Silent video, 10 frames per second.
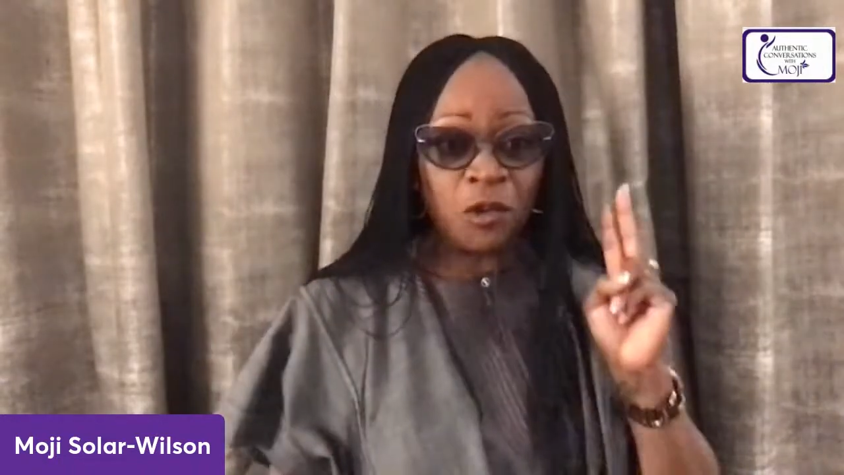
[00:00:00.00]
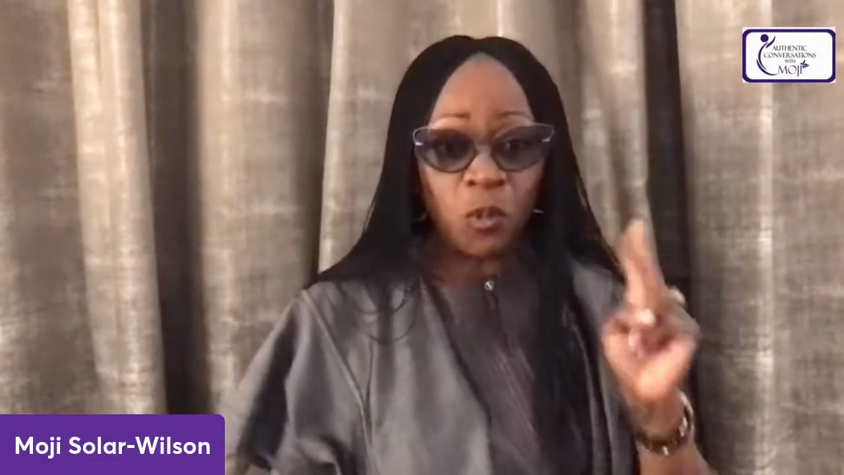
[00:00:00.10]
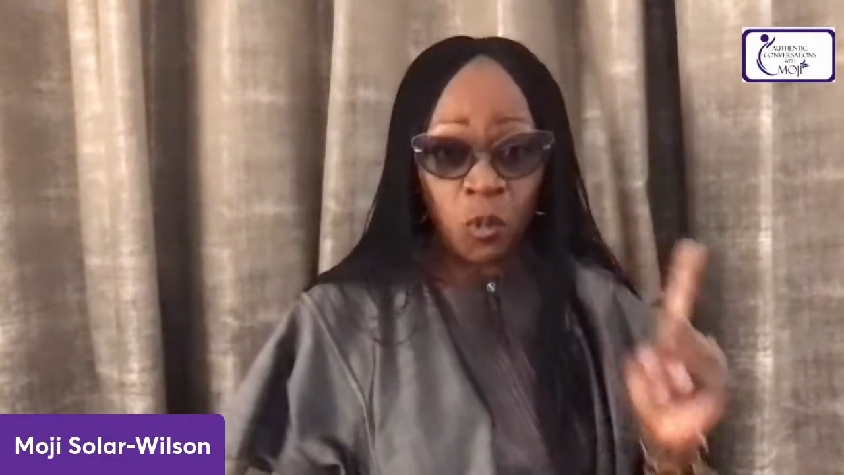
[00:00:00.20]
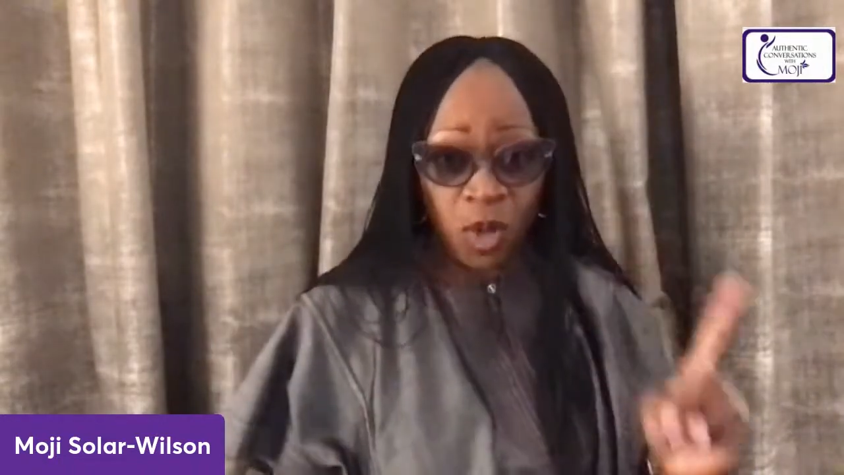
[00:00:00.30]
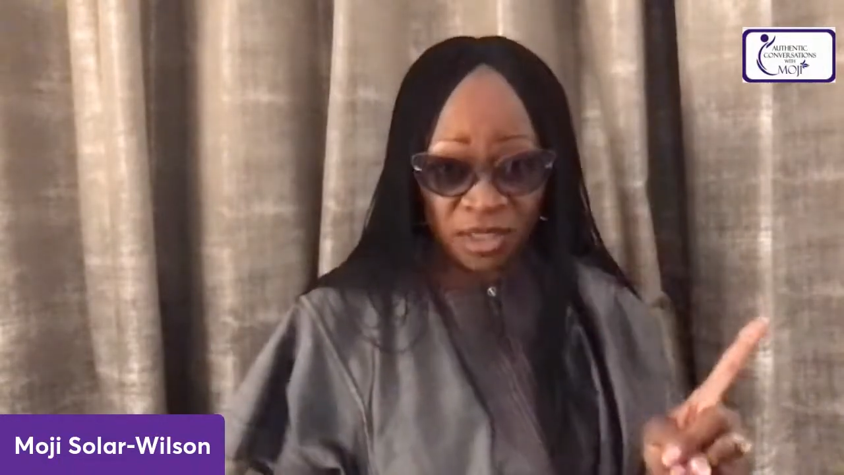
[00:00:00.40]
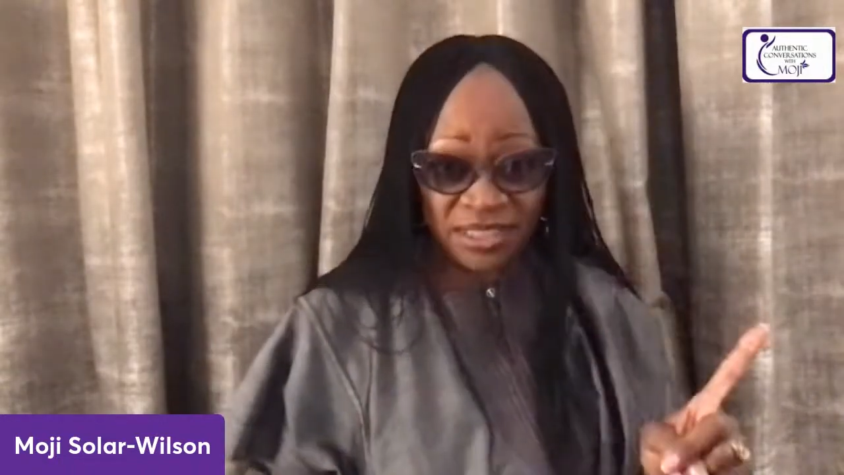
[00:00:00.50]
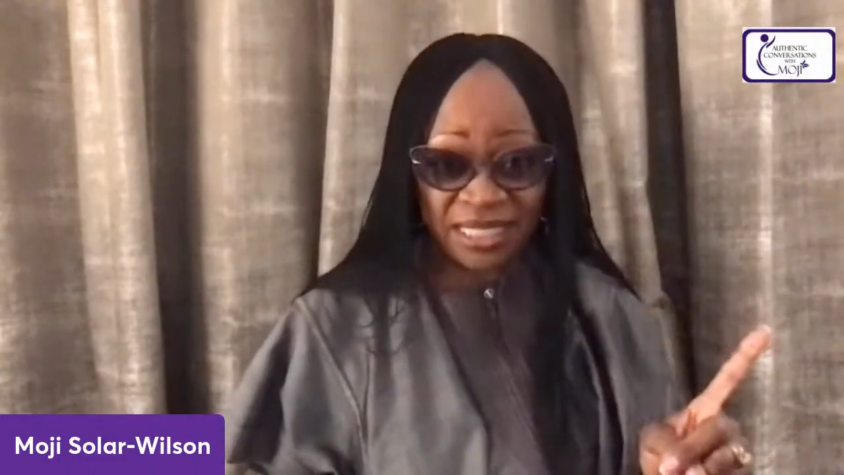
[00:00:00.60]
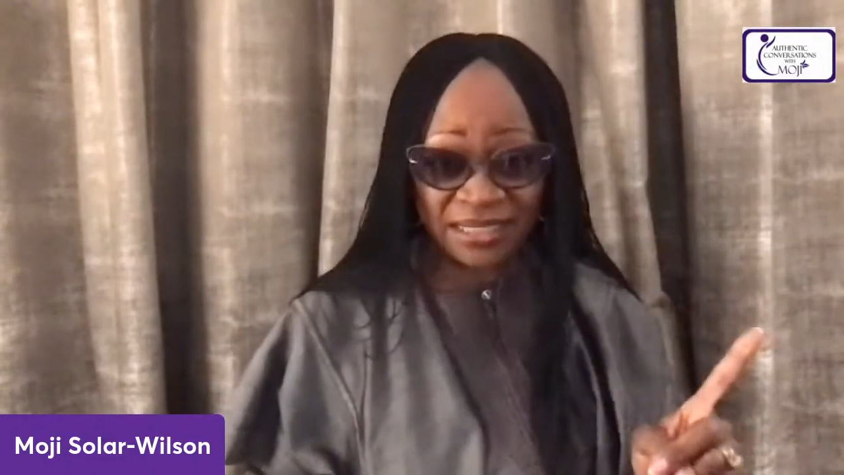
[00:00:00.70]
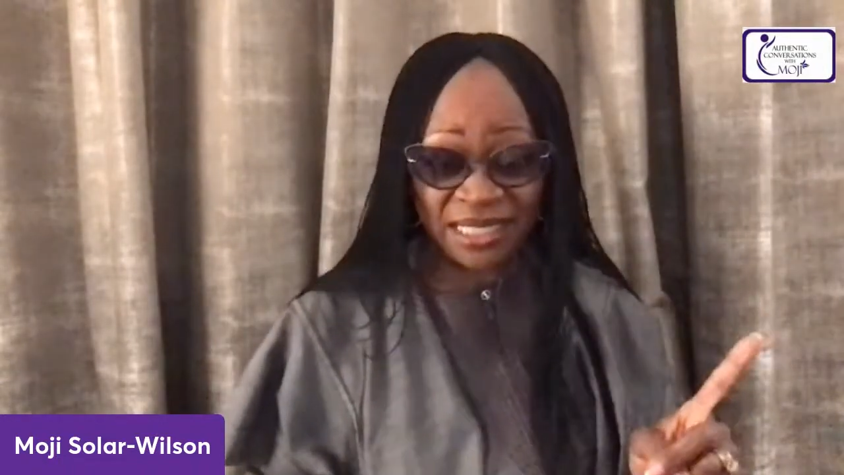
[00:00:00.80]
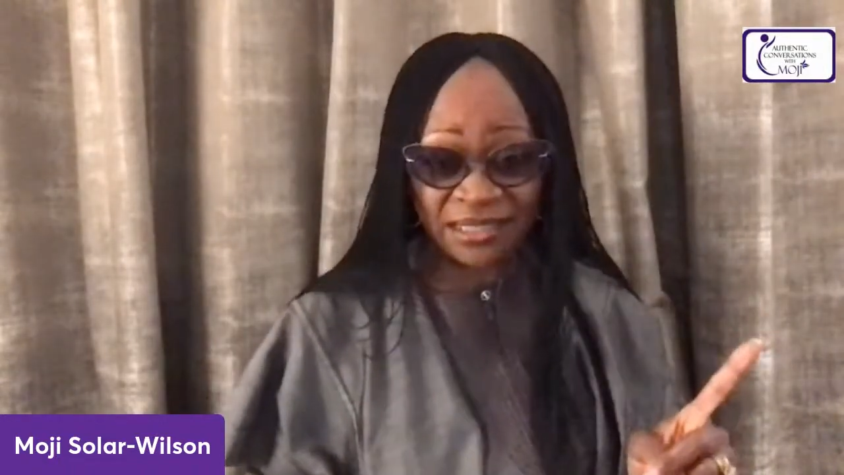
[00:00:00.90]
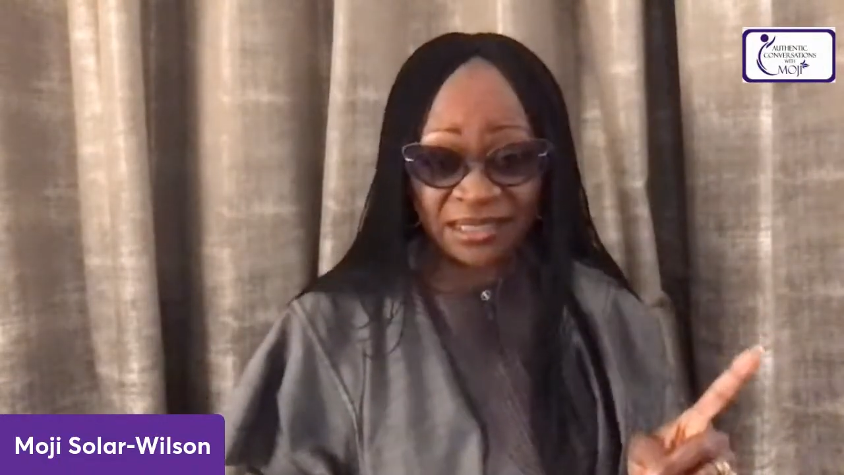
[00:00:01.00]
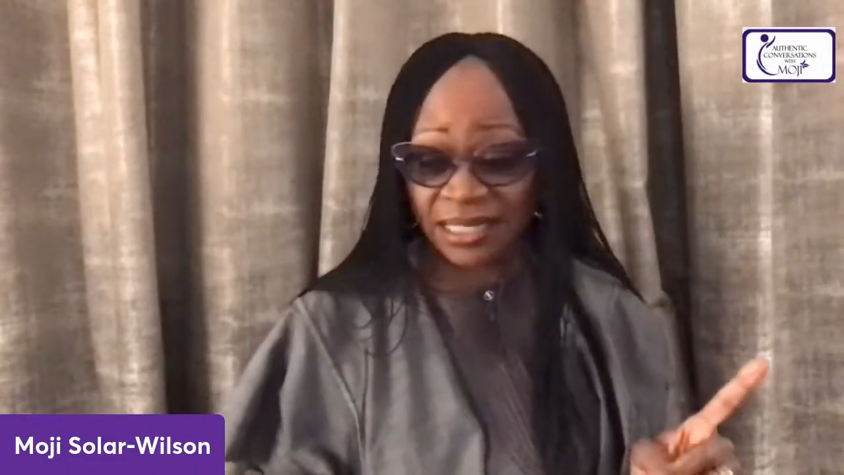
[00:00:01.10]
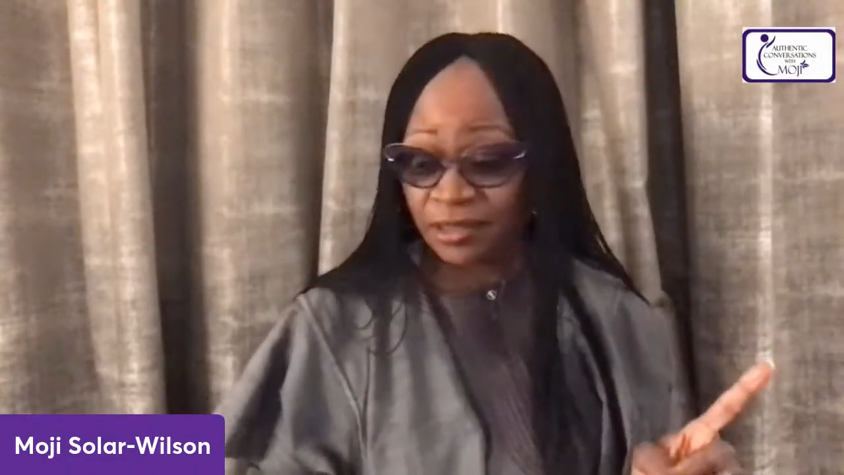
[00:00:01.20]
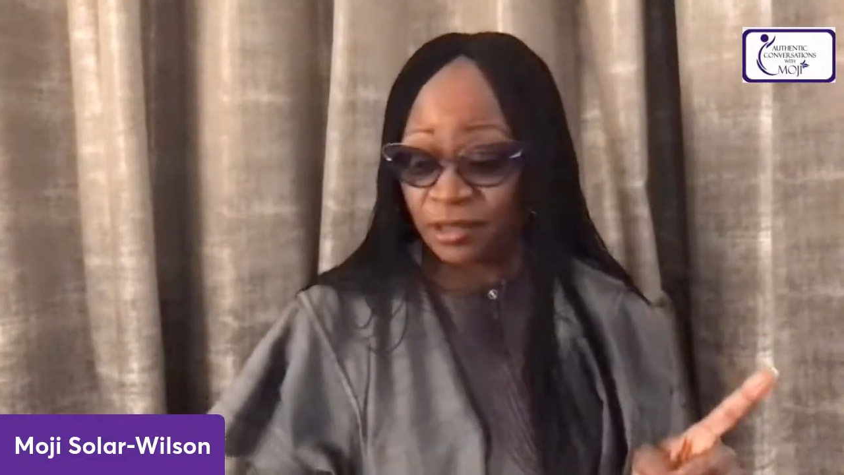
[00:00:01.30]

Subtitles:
One set I decided